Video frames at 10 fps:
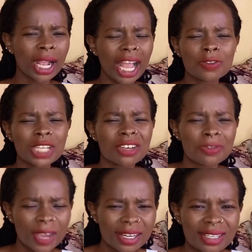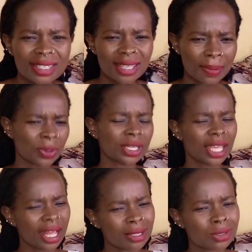After referring somebody
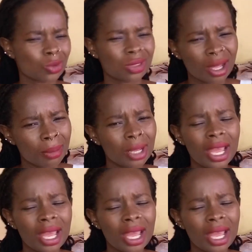else to them,